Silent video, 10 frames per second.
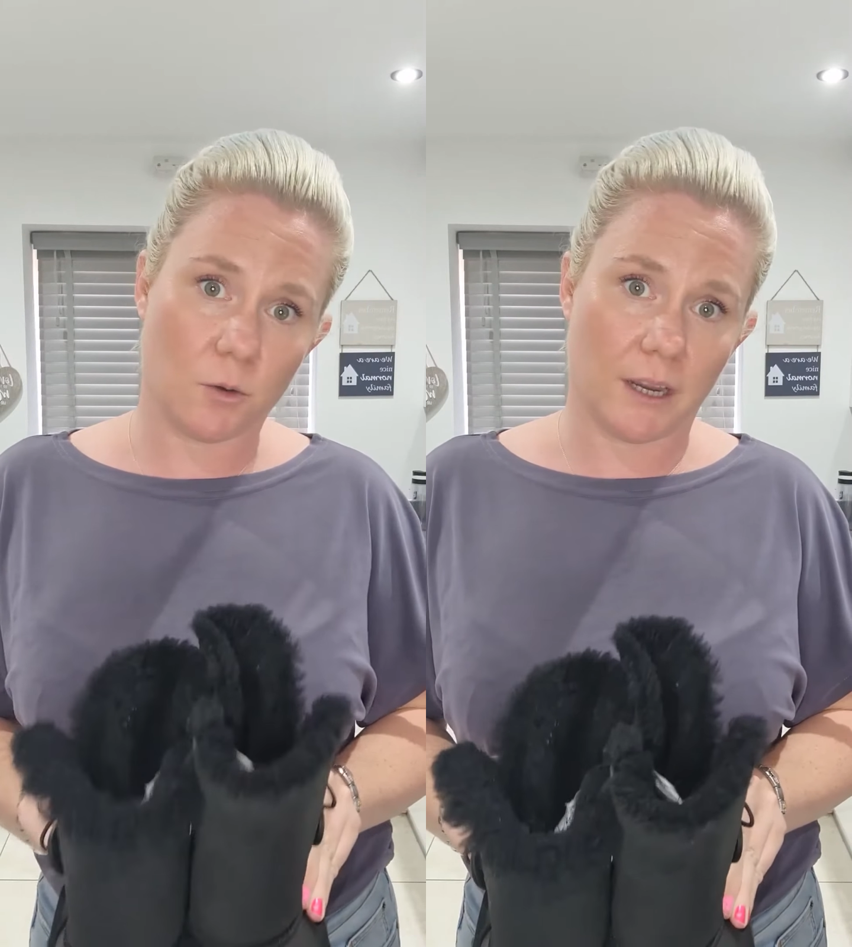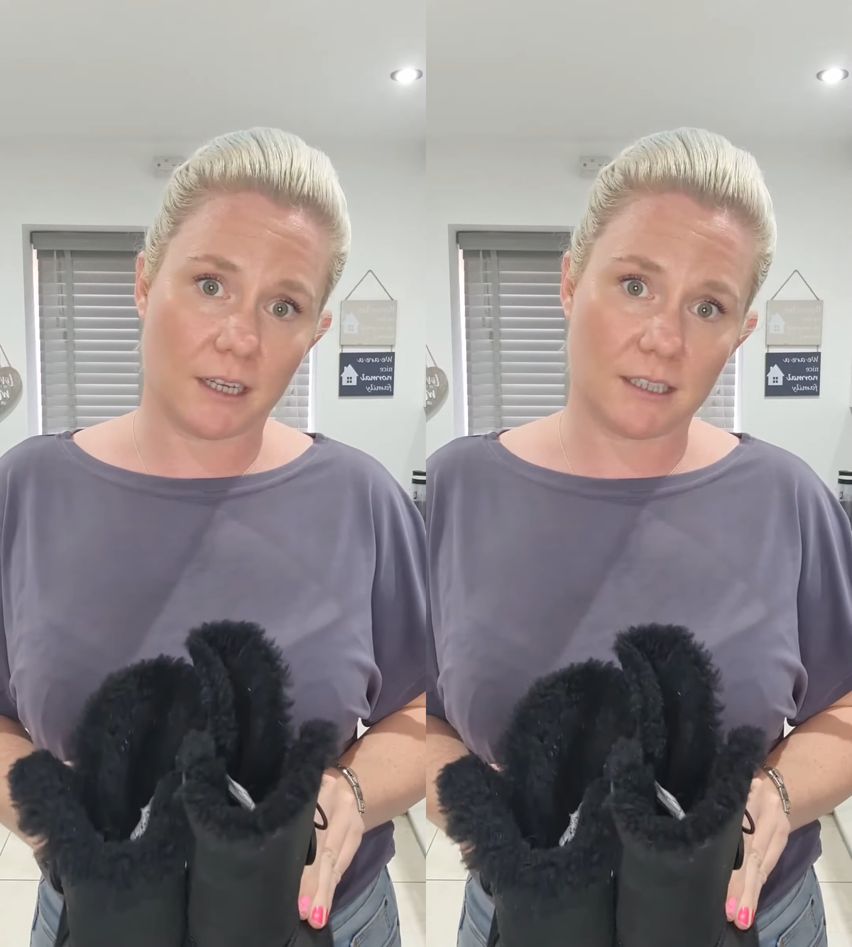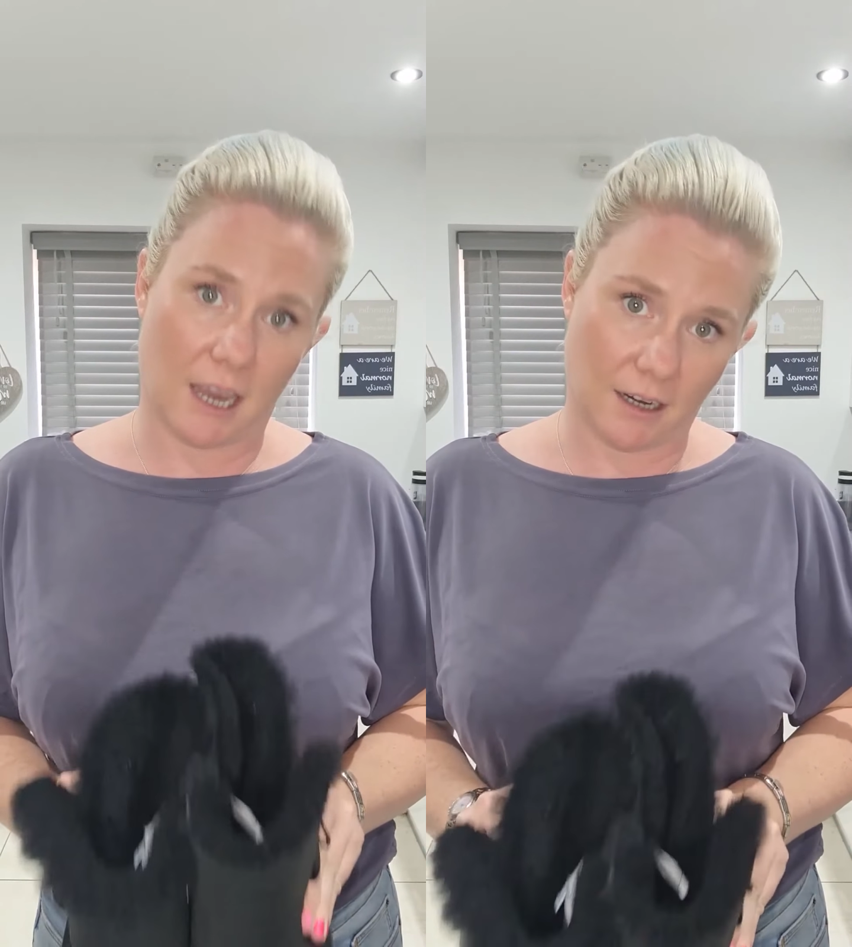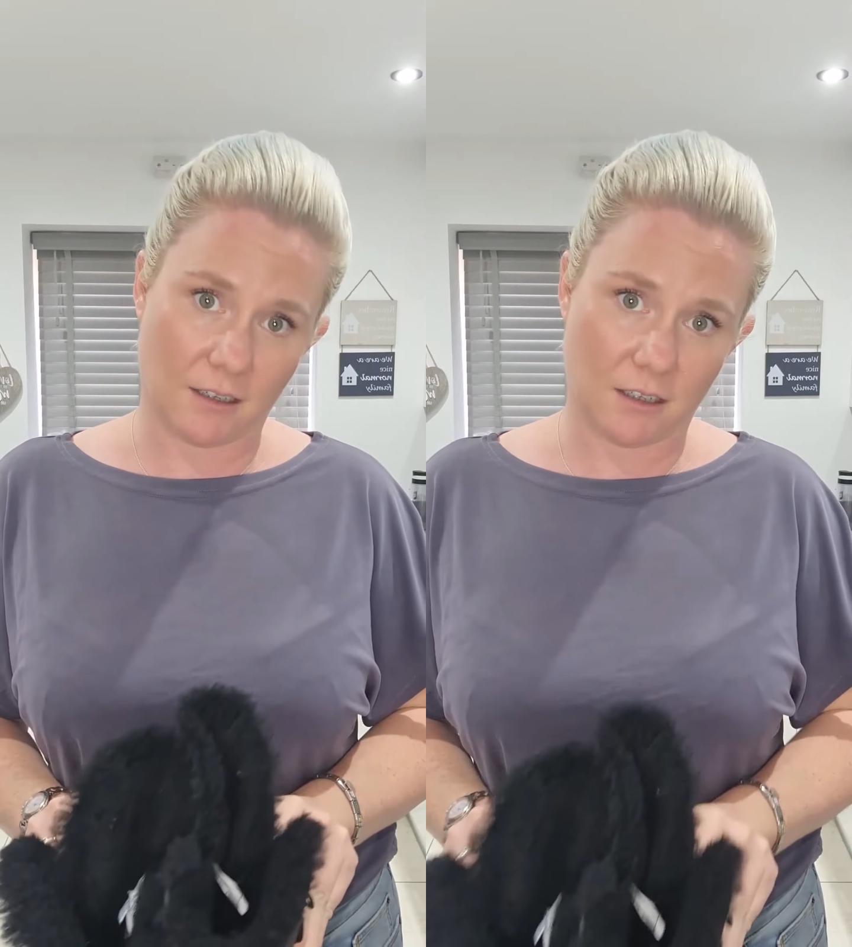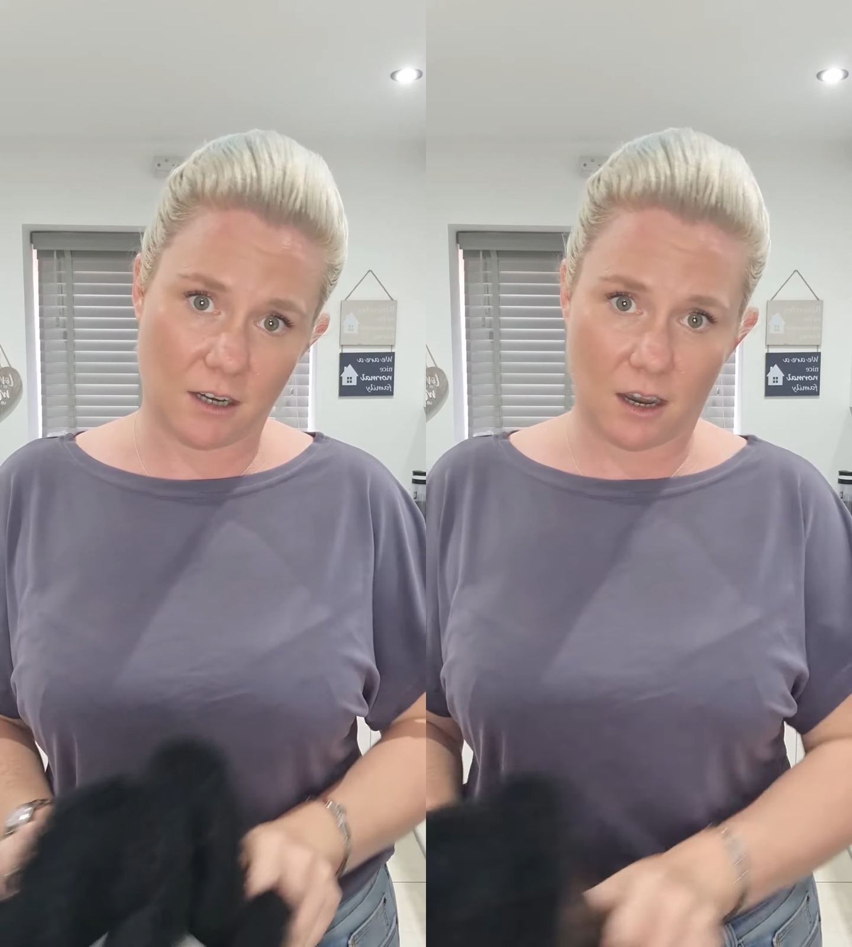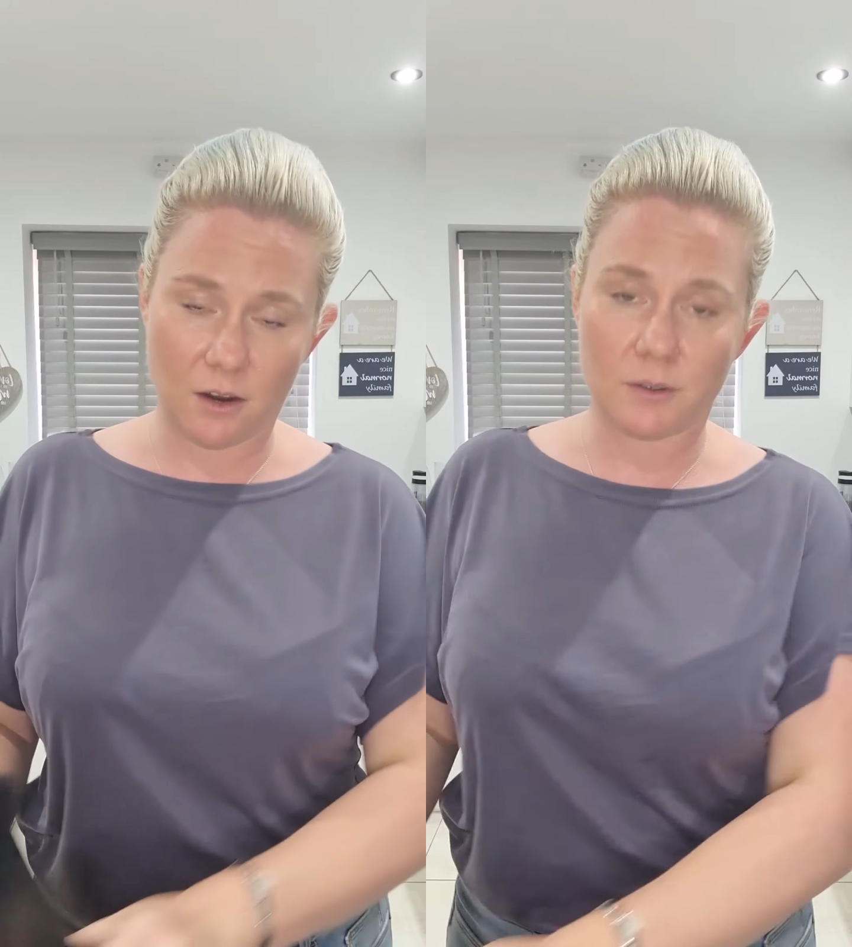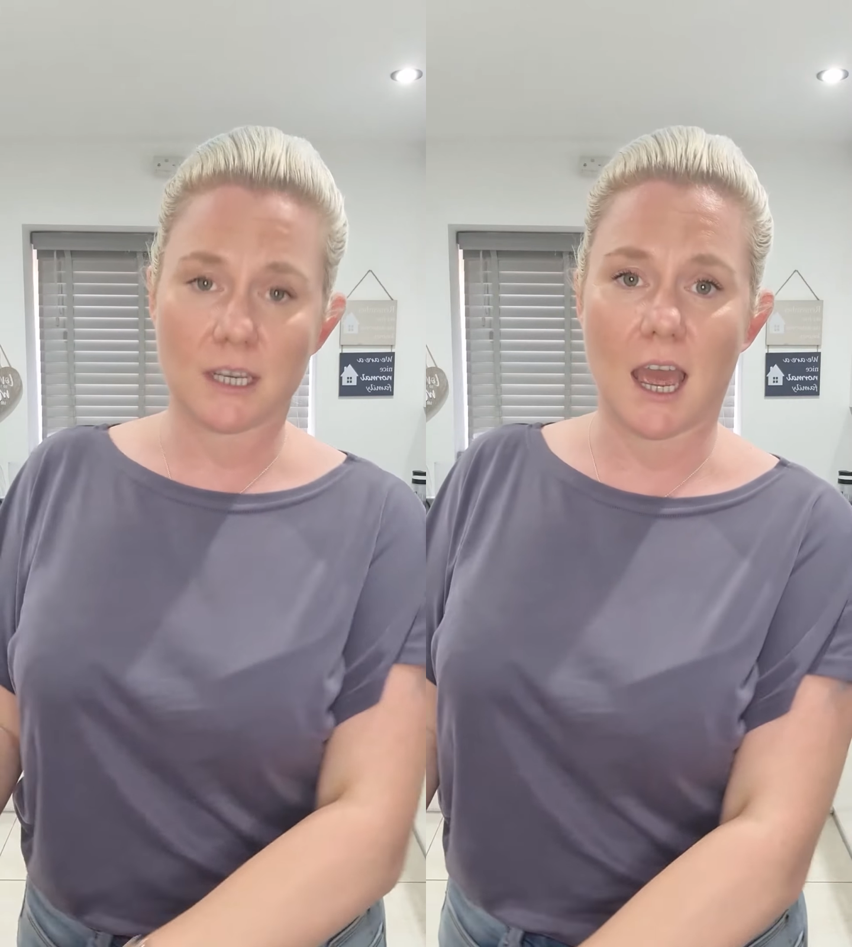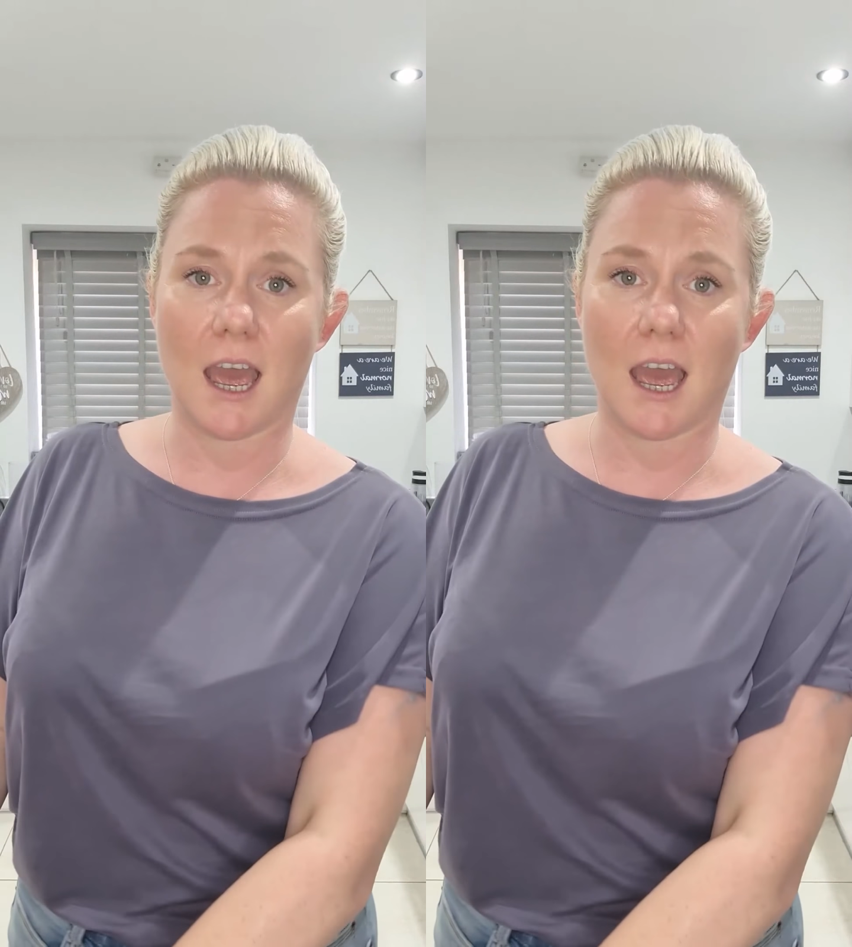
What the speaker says: quick second coat